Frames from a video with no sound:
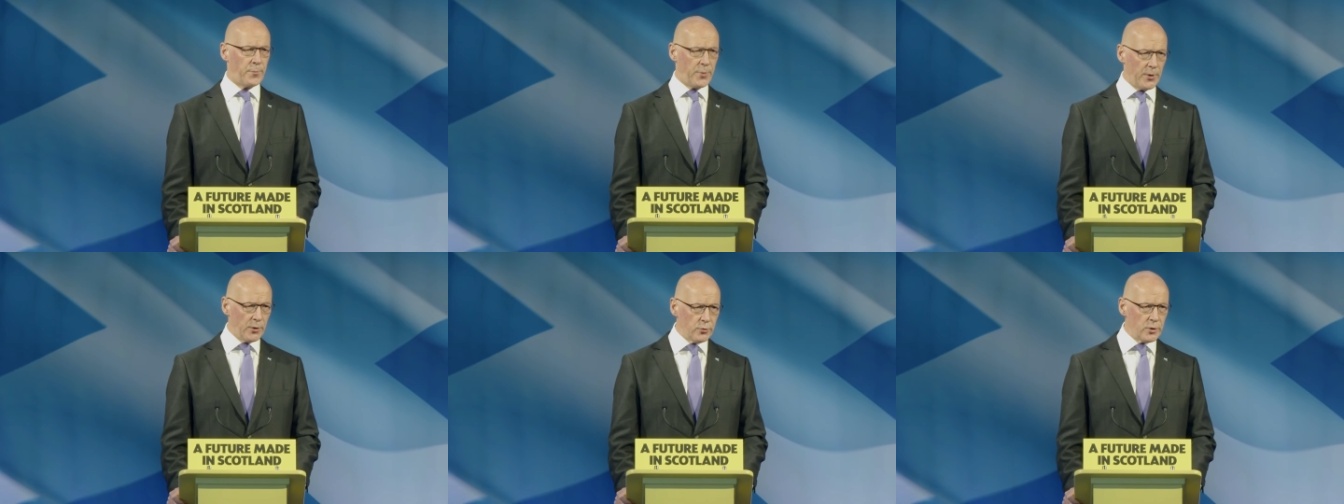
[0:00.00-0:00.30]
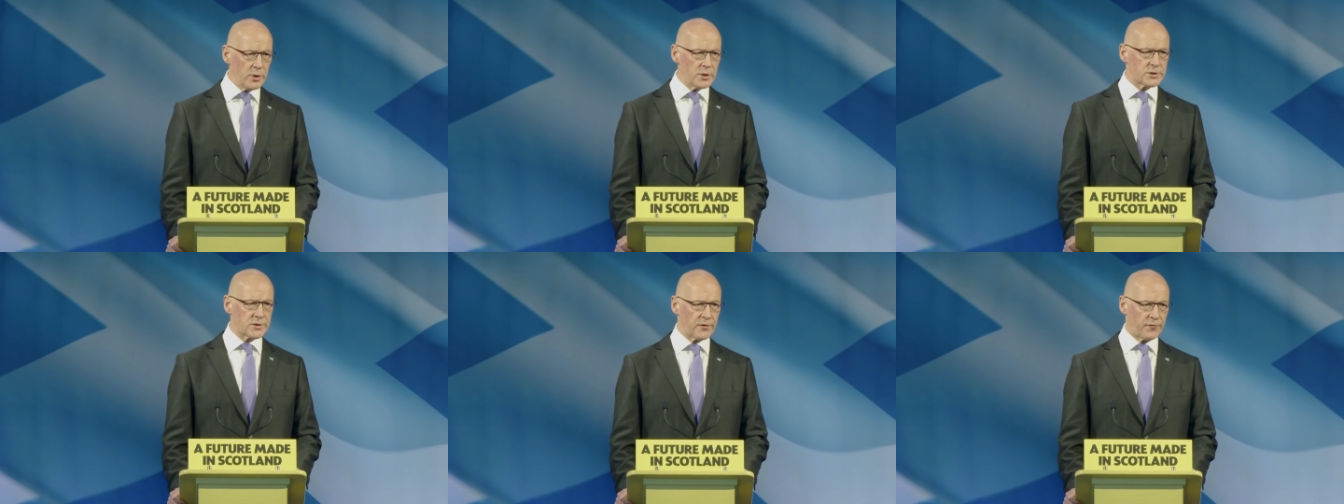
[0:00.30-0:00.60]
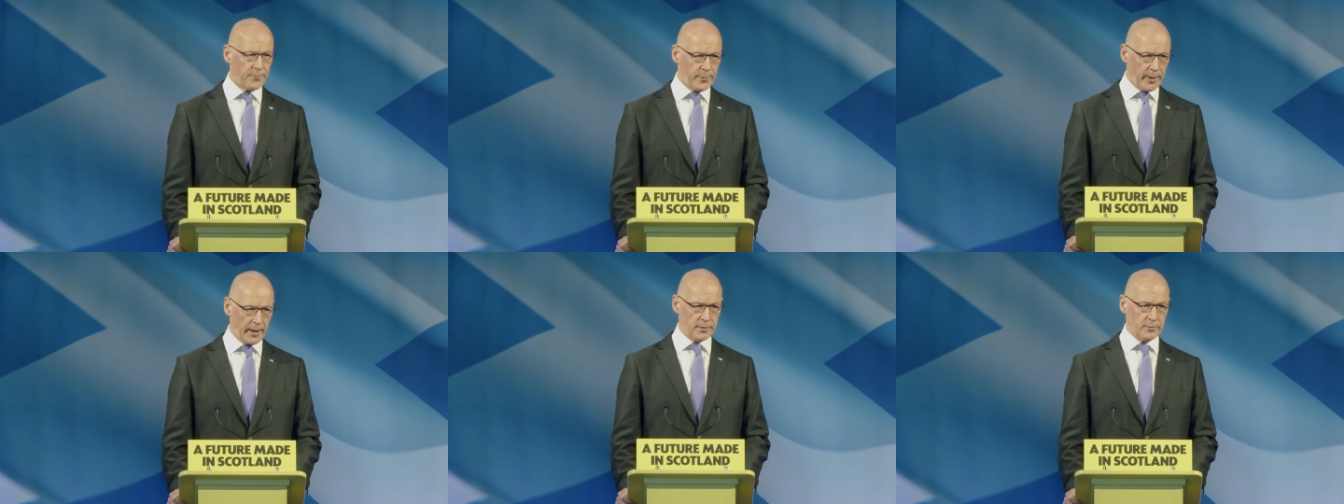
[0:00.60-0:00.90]
billions
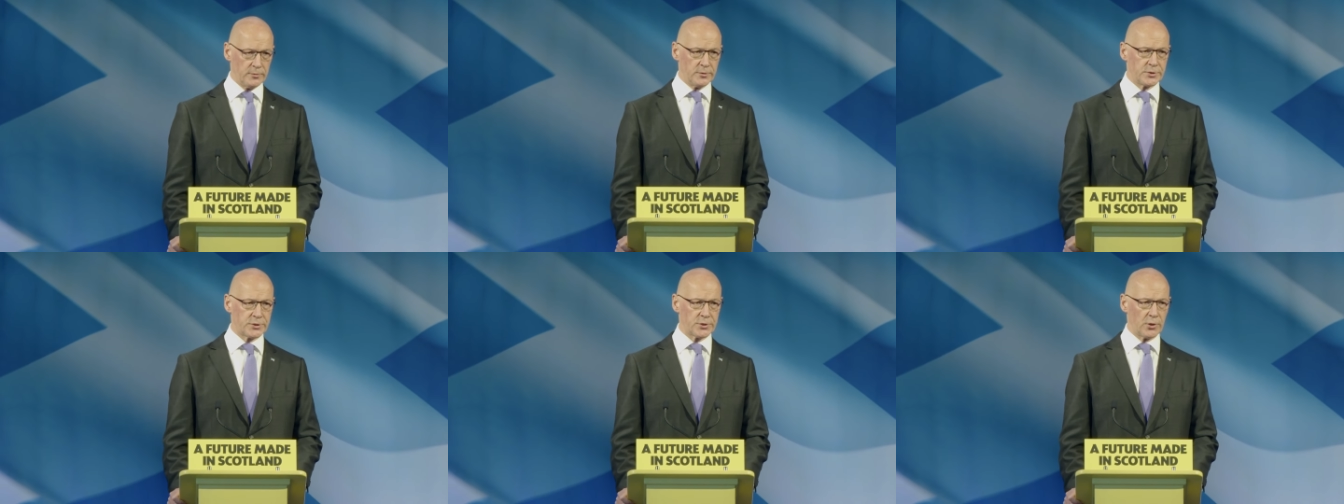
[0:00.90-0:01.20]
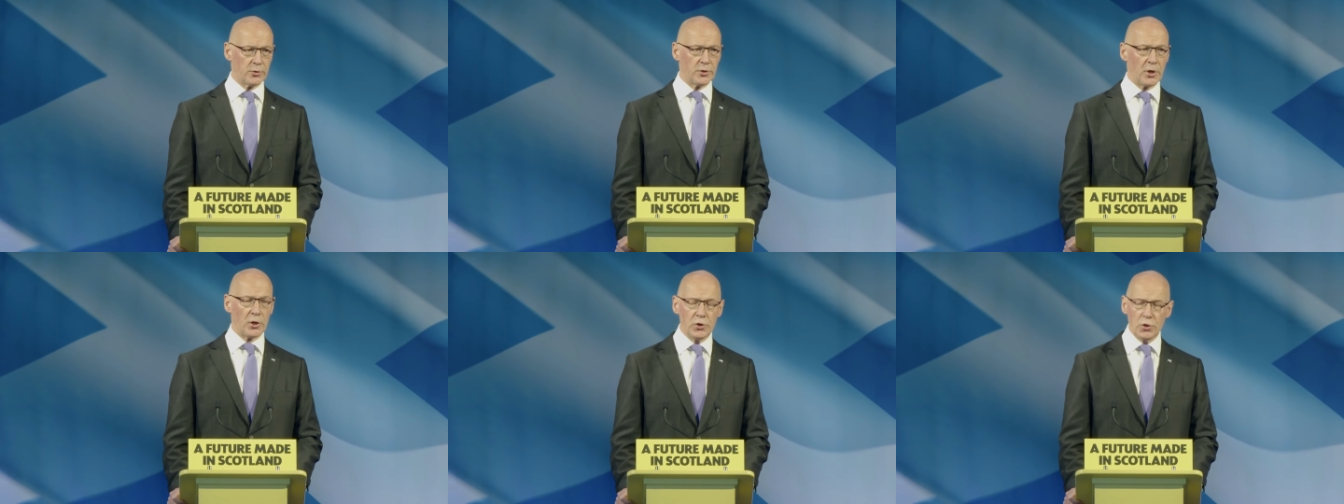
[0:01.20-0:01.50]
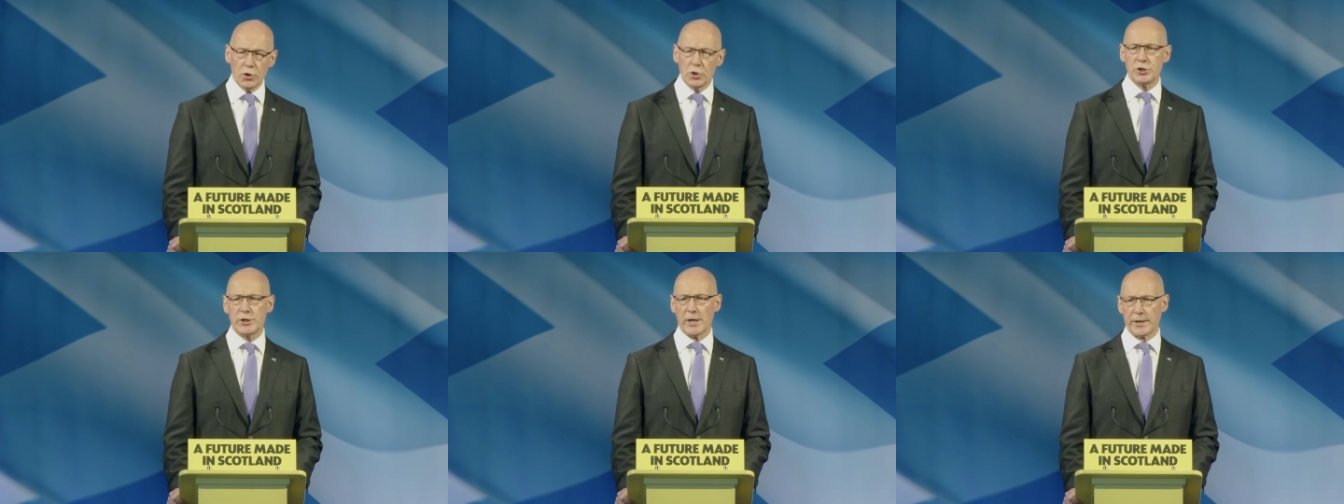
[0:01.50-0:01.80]
of pounds on a
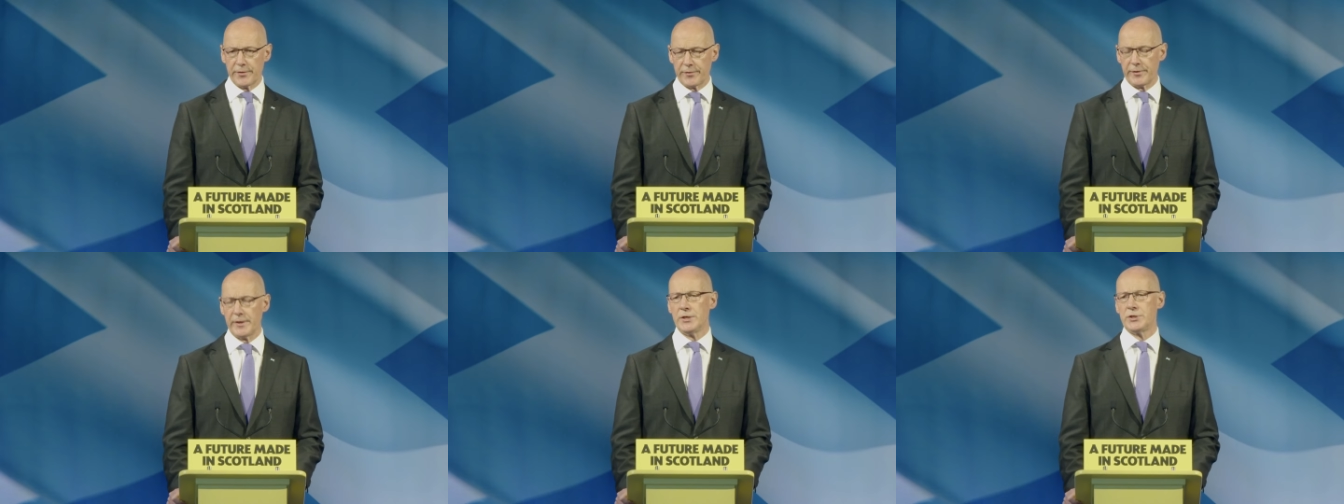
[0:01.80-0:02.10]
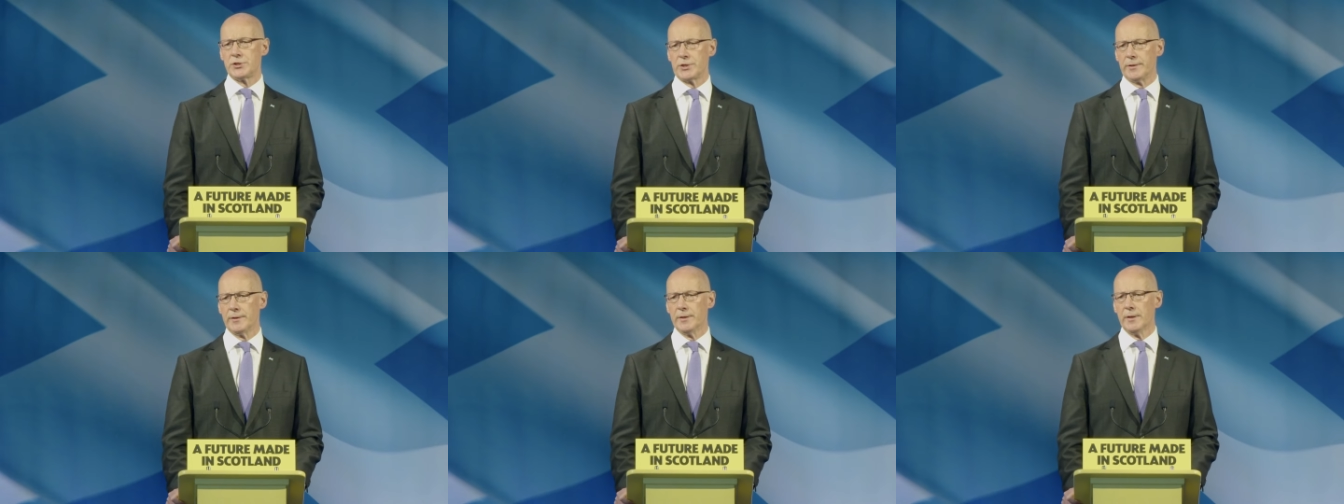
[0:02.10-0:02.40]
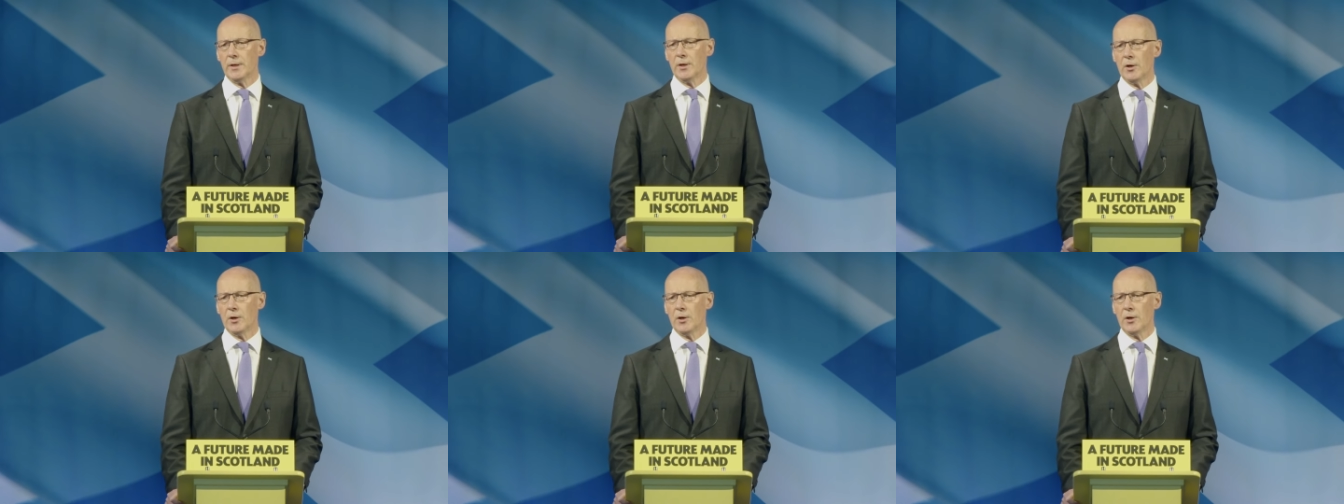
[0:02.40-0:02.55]
new generation